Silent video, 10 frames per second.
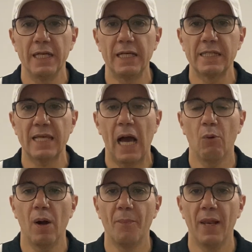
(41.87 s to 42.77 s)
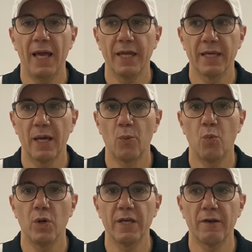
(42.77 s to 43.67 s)
is our player.
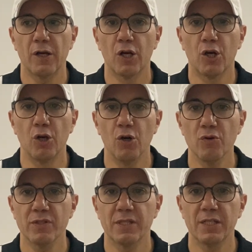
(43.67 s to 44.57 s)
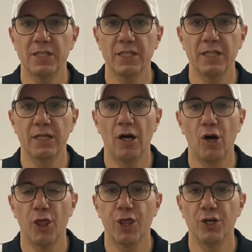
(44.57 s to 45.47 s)
We closed the deal
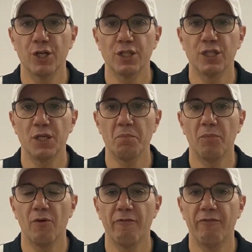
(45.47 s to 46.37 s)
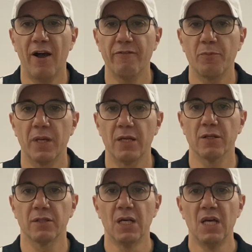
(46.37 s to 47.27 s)
at 13.5 million.